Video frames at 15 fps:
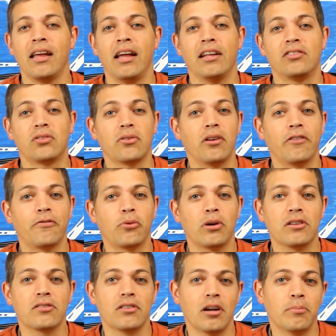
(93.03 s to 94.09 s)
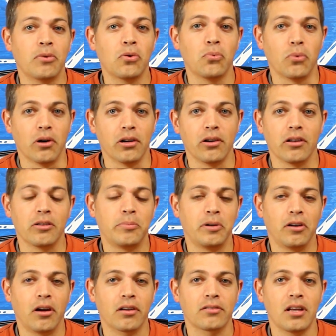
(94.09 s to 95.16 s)
And so therefore it's number 1 on the
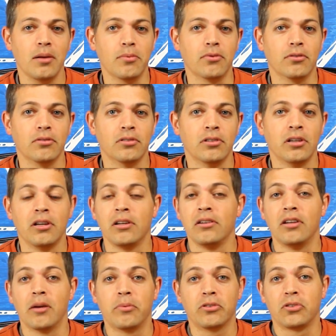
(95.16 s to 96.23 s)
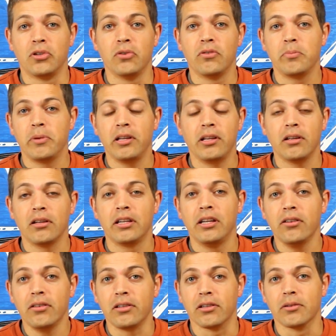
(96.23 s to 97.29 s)
periodic table. Number 2 would be
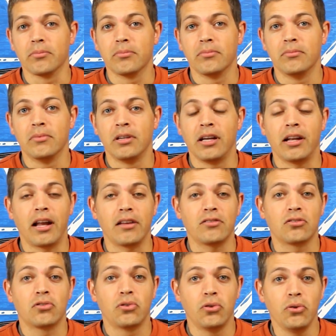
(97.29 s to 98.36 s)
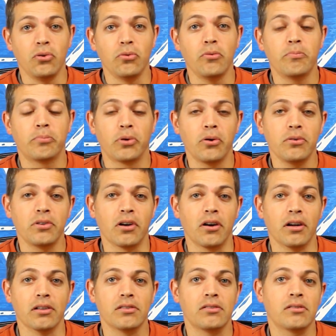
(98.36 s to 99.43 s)
helium. It has 2
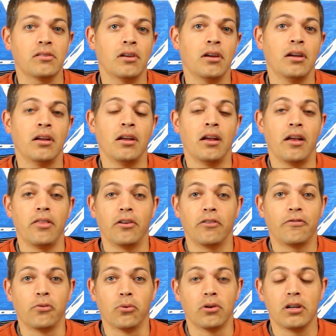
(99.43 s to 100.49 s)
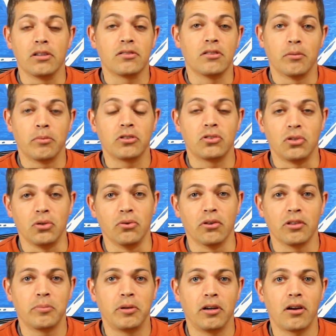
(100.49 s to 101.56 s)
protons, and therefore it's number 2
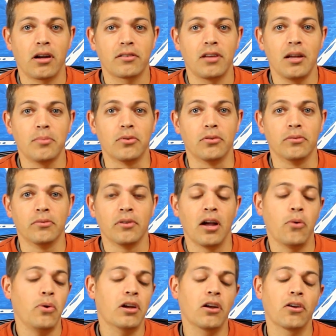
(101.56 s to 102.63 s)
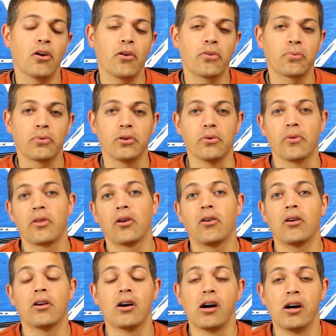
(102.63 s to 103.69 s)
on the periodic table. And we could go through. There
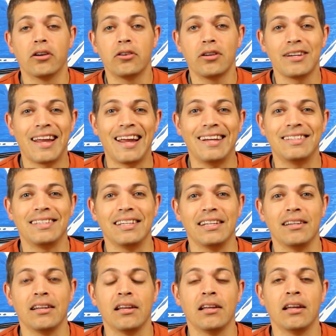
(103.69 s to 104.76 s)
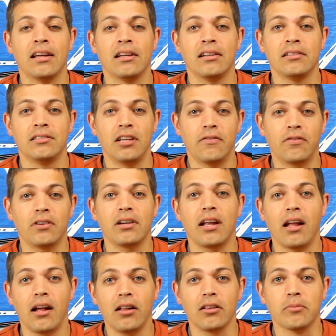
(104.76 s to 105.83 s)
are 118
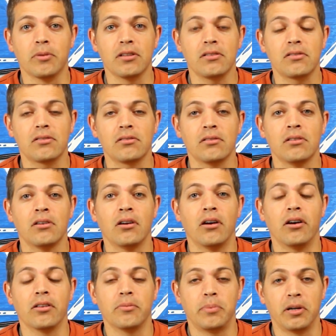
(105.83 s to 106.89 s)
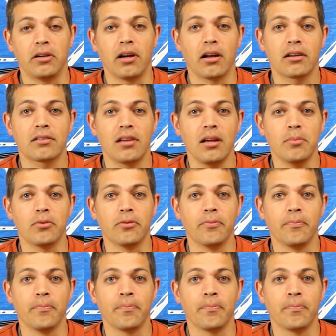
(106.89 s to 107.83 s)
different elements on the periodic table.